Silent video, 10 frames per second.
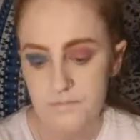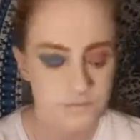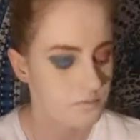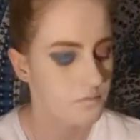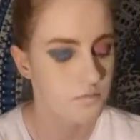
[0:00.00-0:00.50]

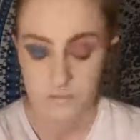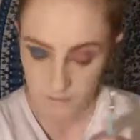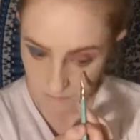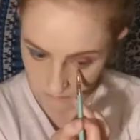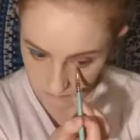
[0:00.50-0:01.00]

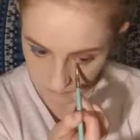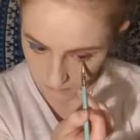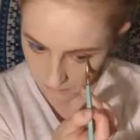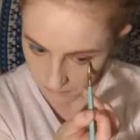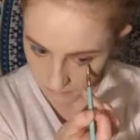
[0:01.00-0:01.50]
making me
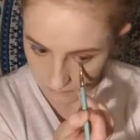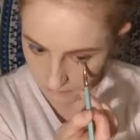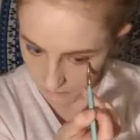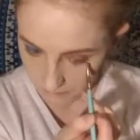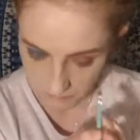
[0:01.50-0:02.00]

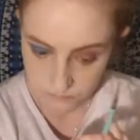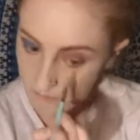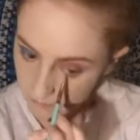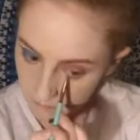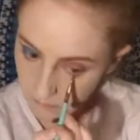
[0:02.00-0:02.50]

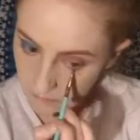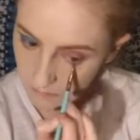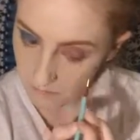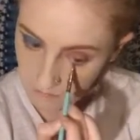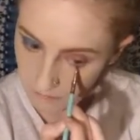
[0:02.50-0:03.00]

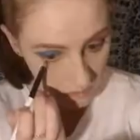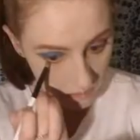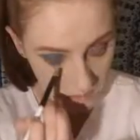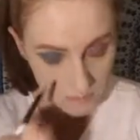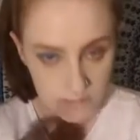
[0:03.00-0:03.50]
strong.
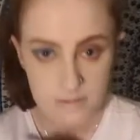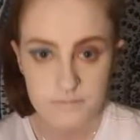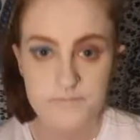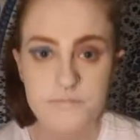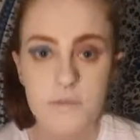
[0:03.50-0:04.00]

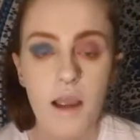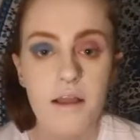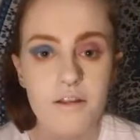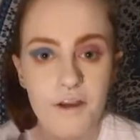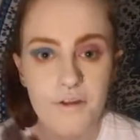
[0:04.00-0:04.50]
I
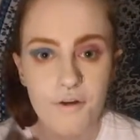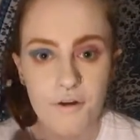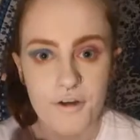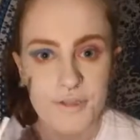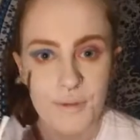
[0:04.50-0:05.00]
love how the
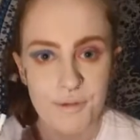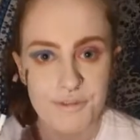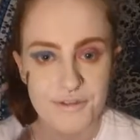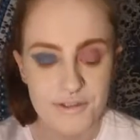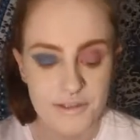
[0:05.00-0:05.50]
orange pops
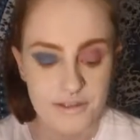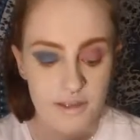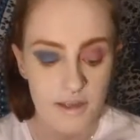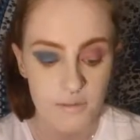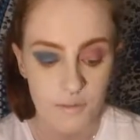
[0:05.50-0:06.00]
on this
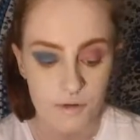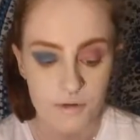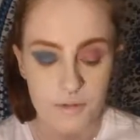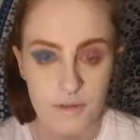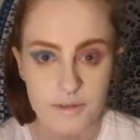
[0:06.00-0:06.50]
side more
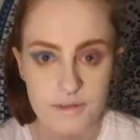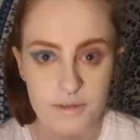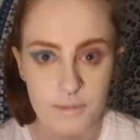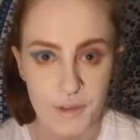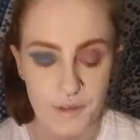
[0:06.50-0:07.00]
because of
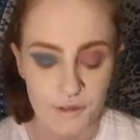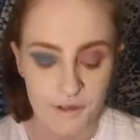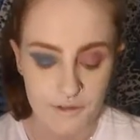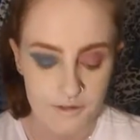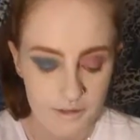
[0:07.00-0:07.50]
the blue.
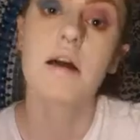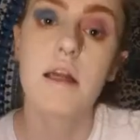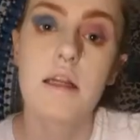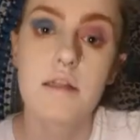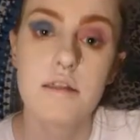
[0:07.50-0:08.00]

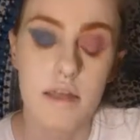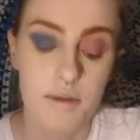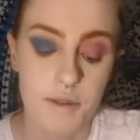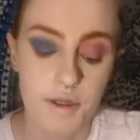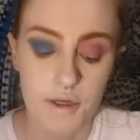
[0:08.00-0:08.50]
Now
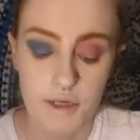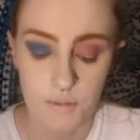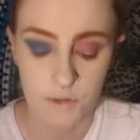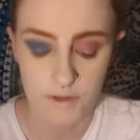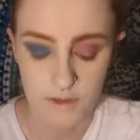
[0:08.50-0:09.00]
I'm gonna go in
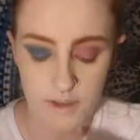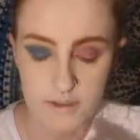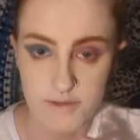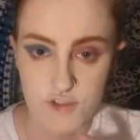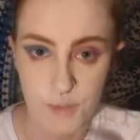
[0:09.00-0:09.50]
with the
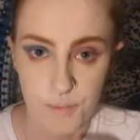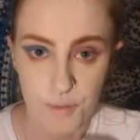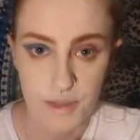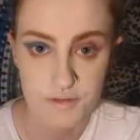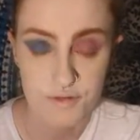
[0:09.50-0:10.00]
NYX Jumbo
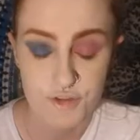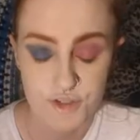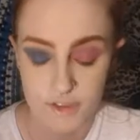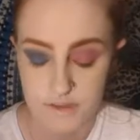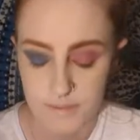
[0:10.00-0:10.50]
pencil
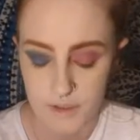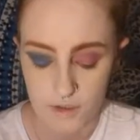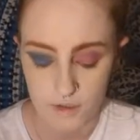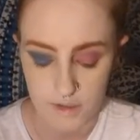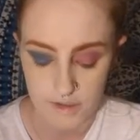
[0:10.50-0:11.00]
just
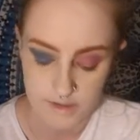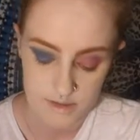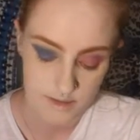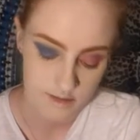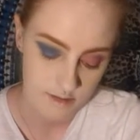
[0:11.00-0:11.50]

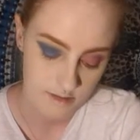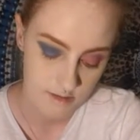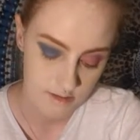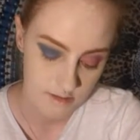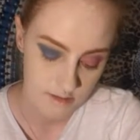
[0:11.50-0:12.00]
because
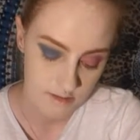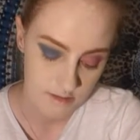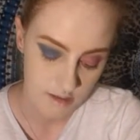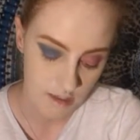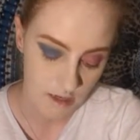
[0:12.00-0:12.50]

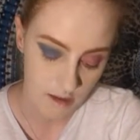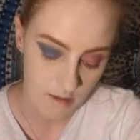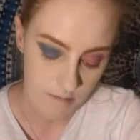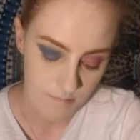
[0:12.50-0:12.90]
I